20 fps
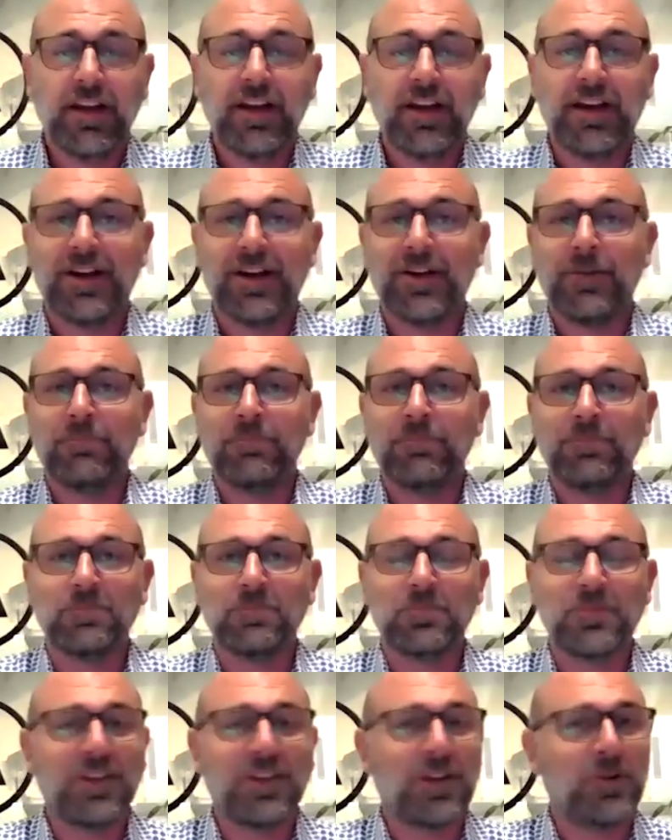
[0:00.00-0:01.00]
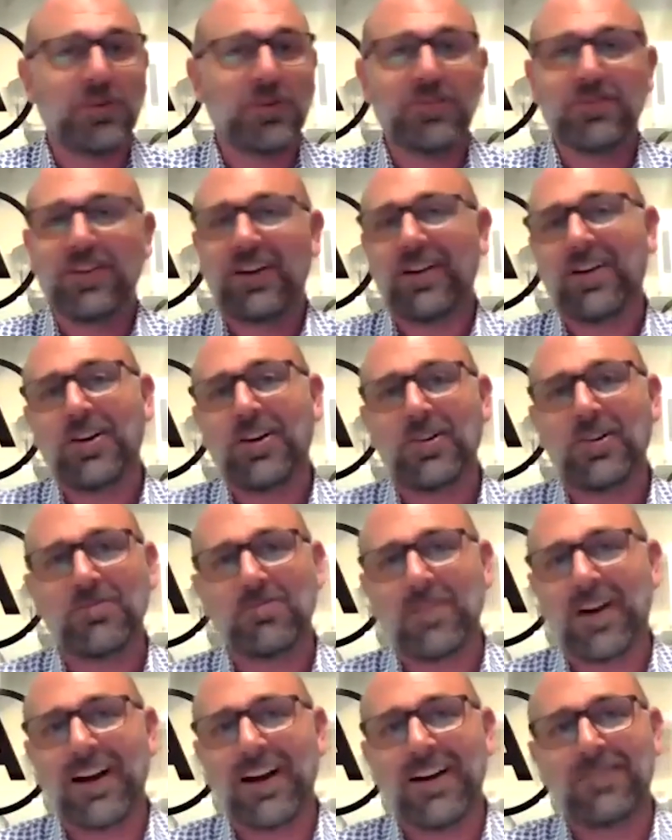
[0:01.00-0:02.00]
Um, you know, we've got a whole
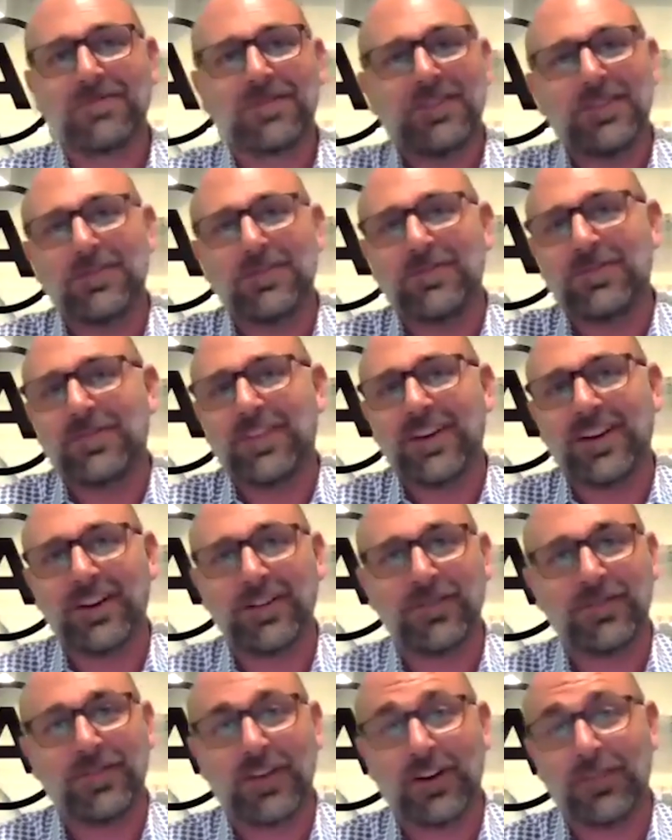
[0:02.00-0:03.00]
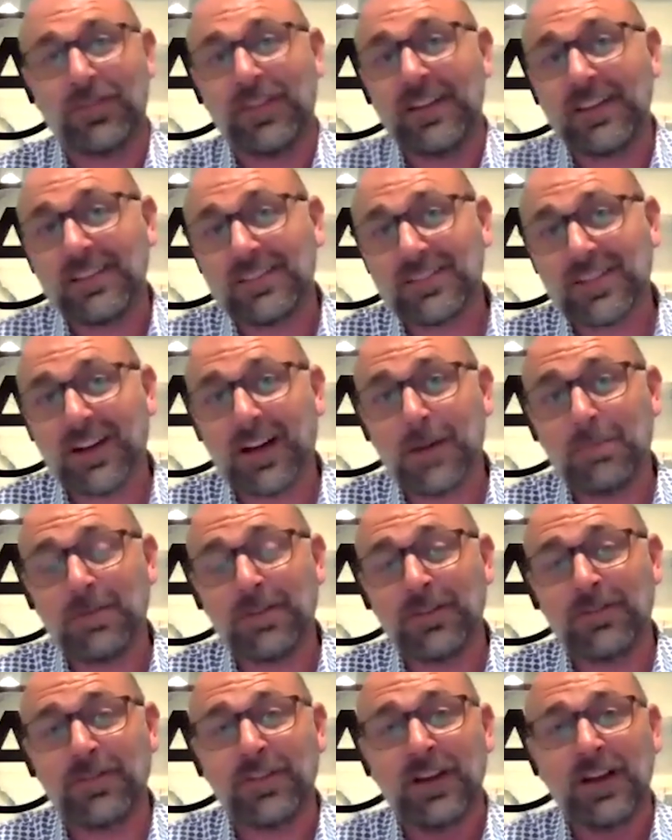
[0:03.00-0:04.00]
raft of, of, of these type
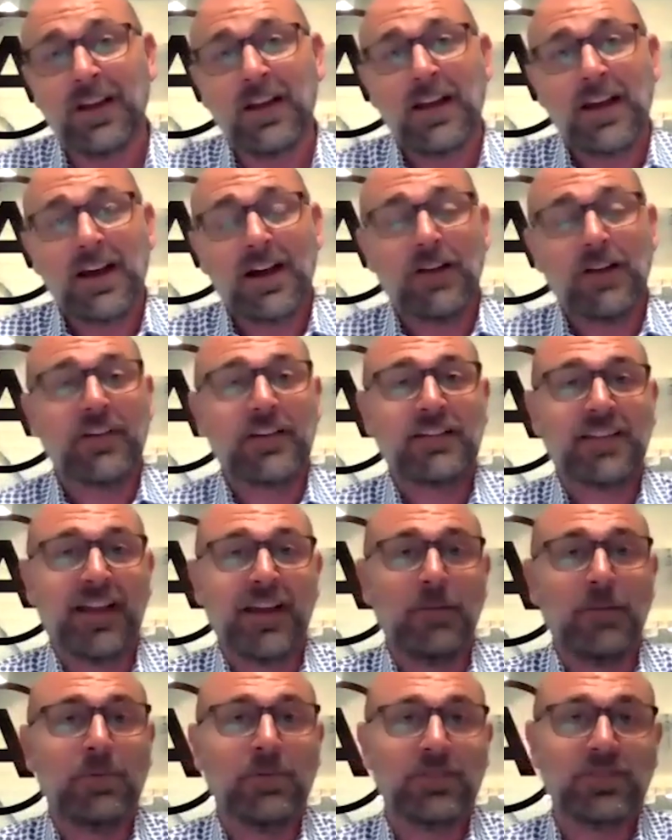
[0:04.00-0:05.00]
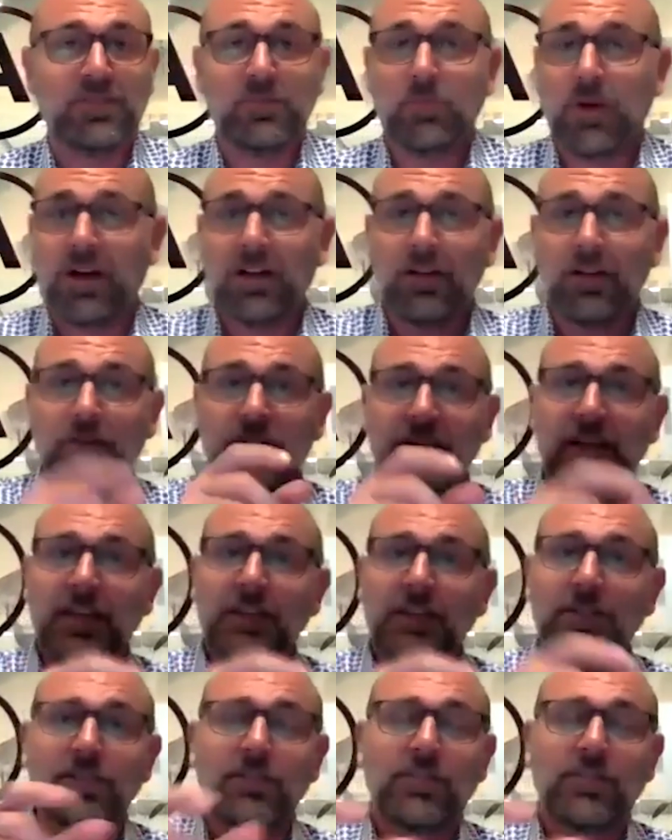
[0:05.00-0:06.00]
of, of examples. And while
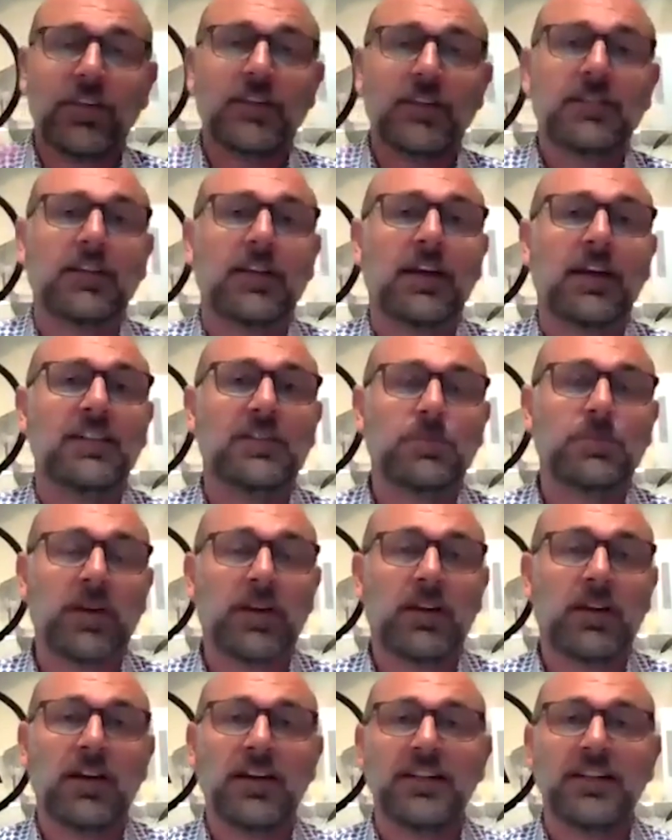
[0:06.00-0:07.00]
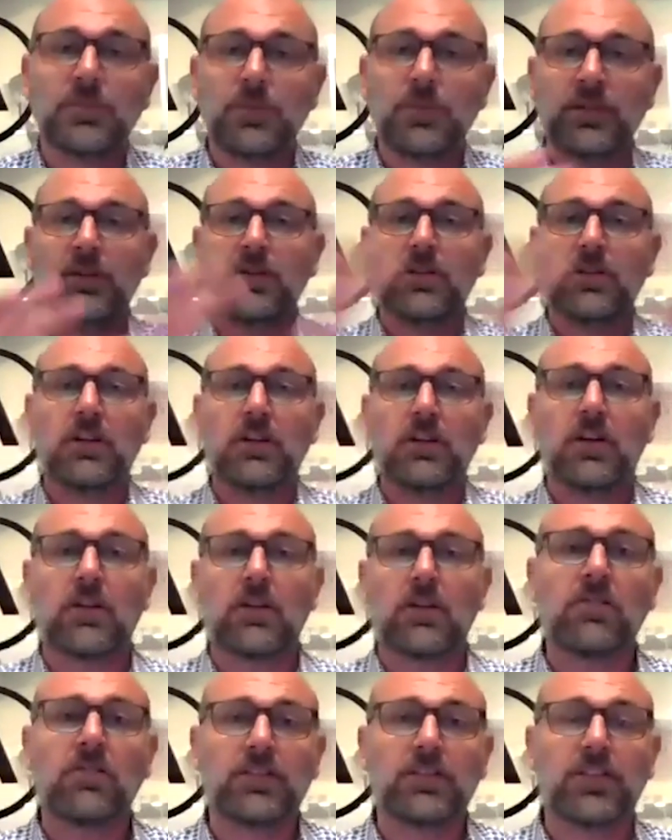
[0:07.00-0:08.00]
each of these are case by case, when you look at it
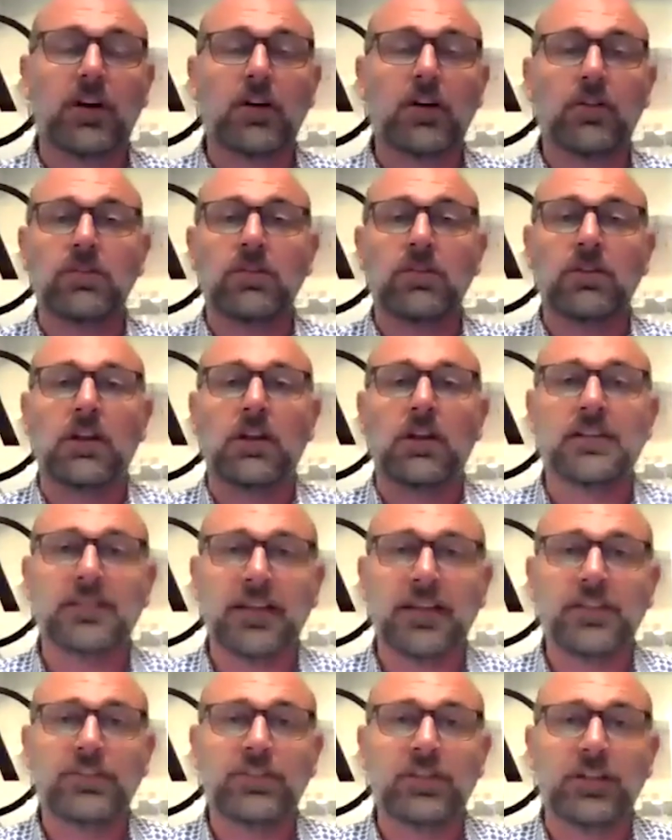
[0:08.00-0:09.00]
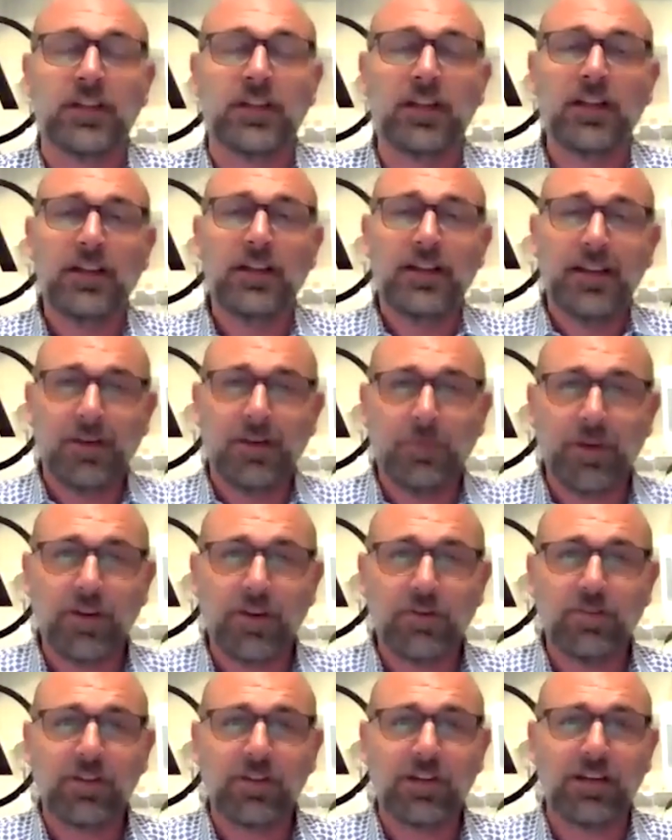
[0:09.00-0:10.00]
across the whole organization, and when
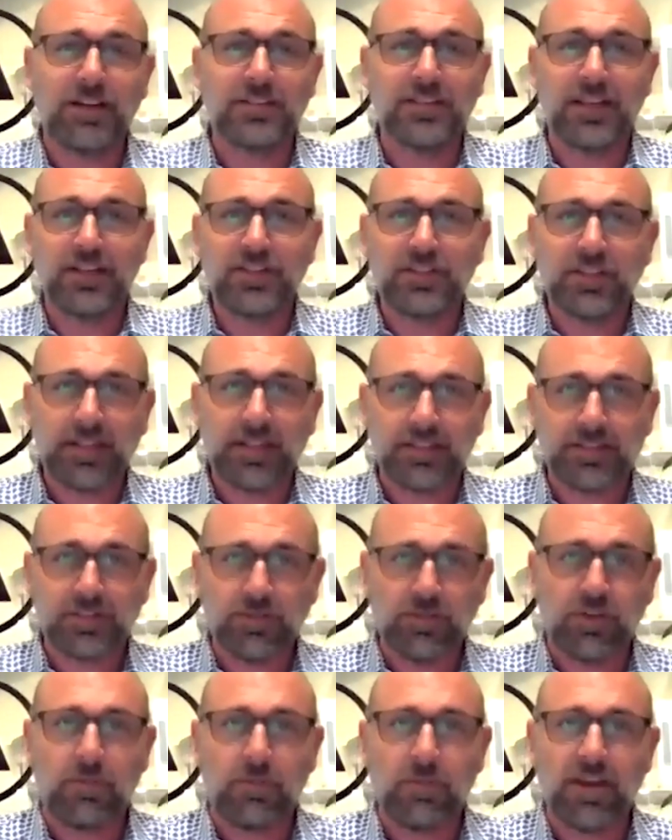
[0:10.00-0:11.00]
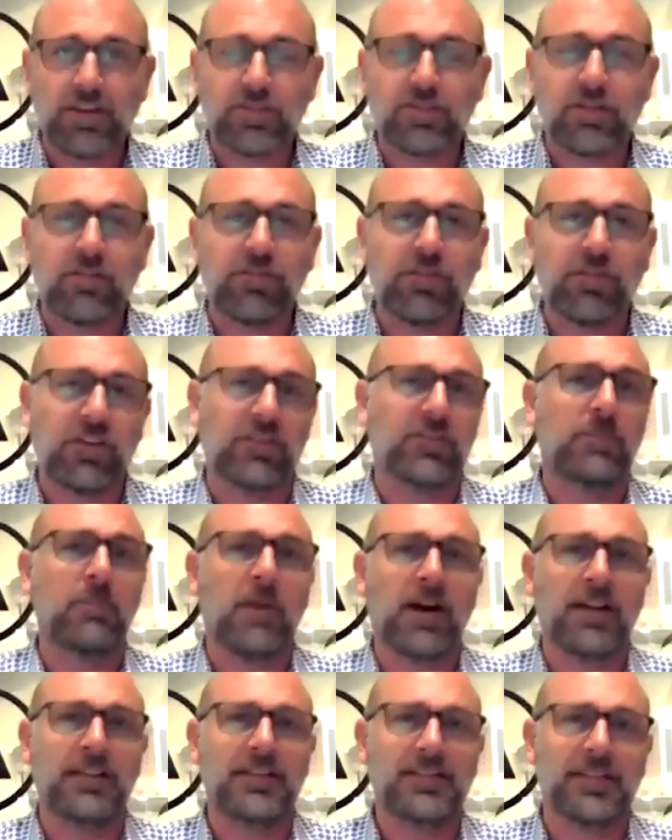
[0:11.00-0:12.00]
an organization gets an automation first
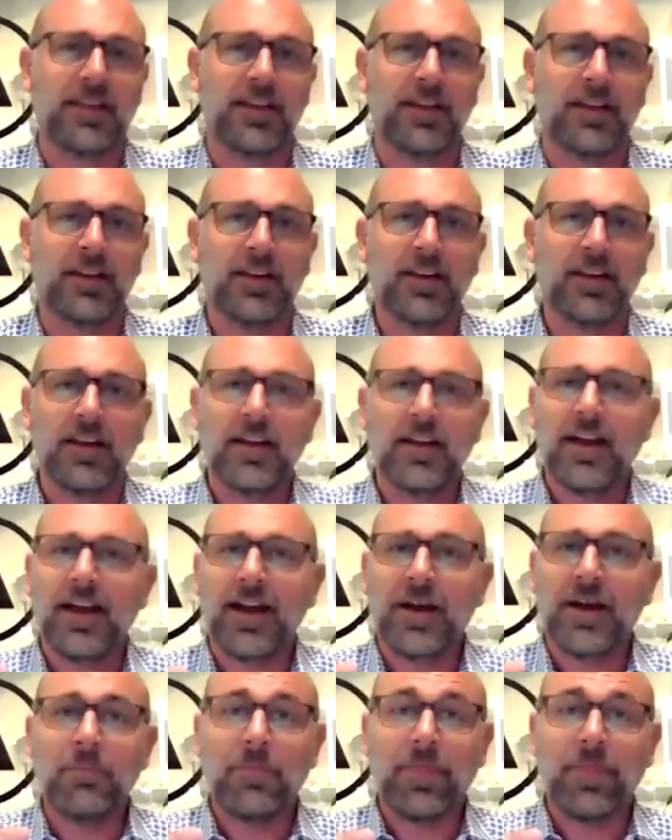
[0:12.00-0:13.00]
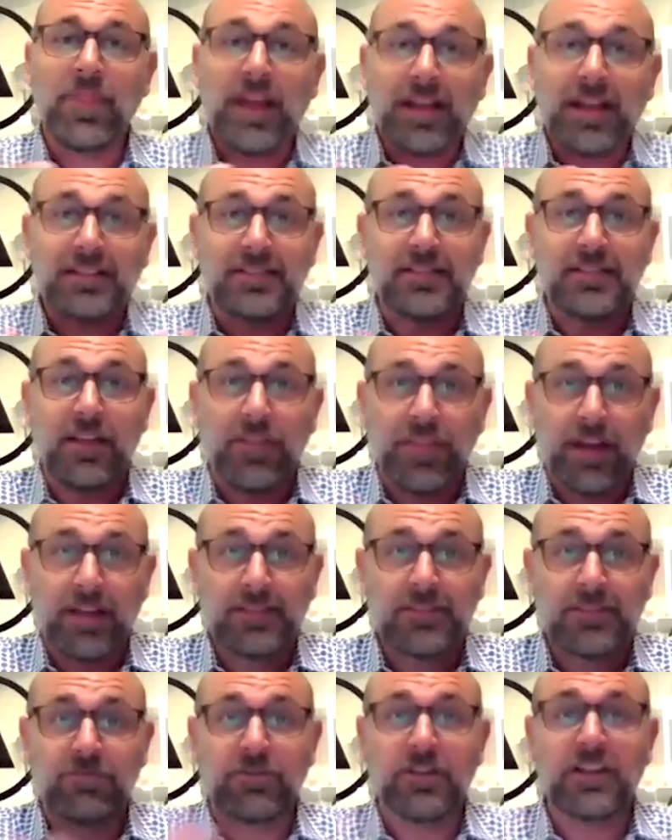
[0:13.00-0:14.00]
mindset, um, that's,
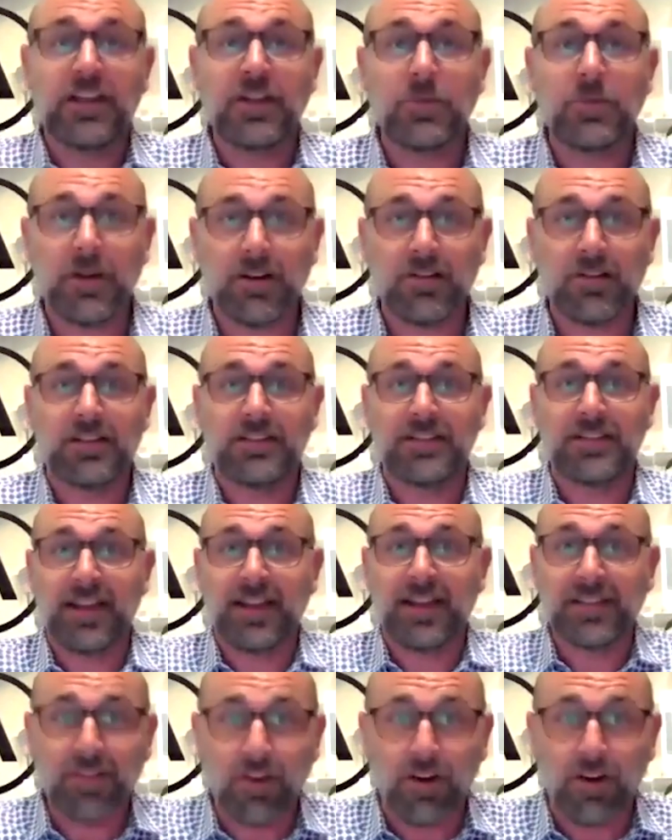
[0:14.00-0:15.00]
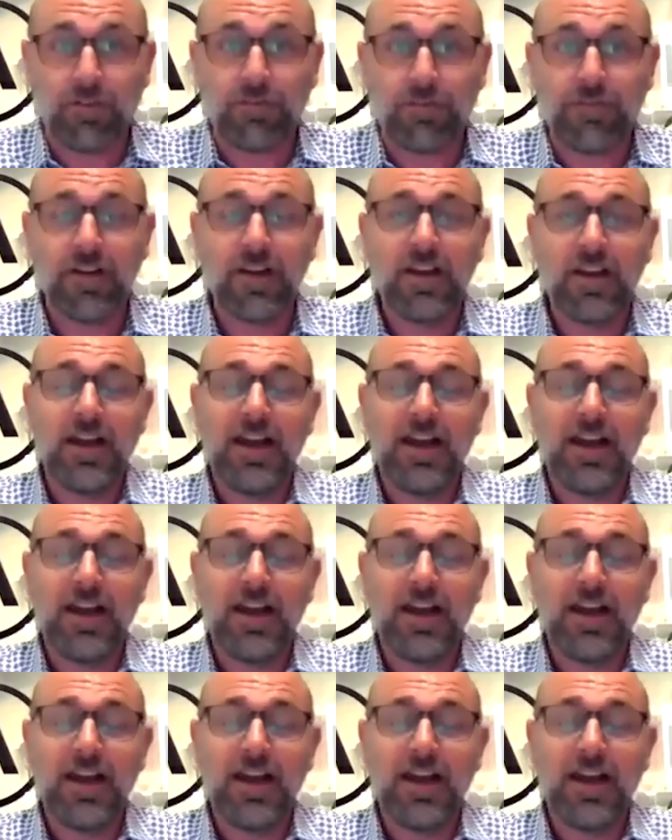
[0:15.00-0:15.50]
that's really where it takes off.